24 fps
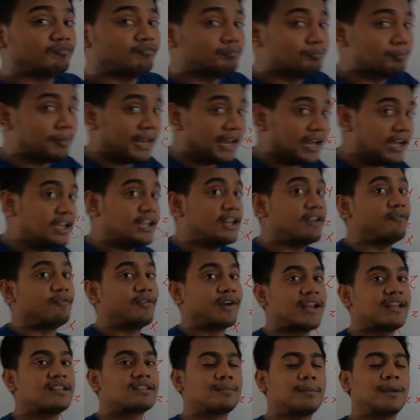main
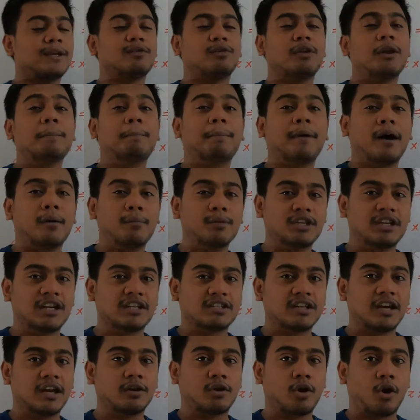difference between
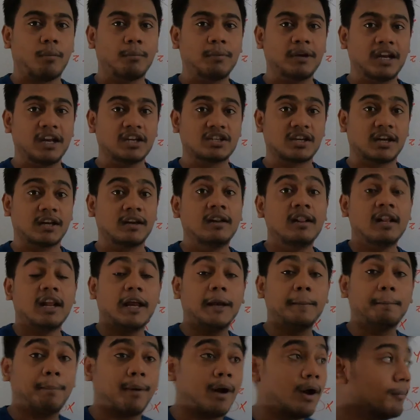permutation and combination.
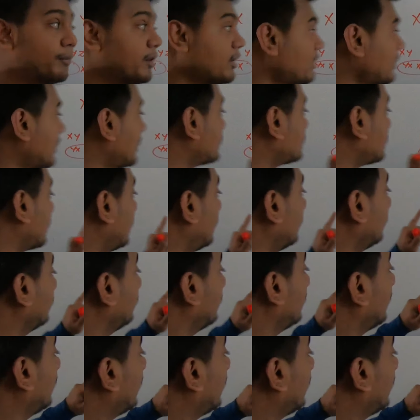In permutation,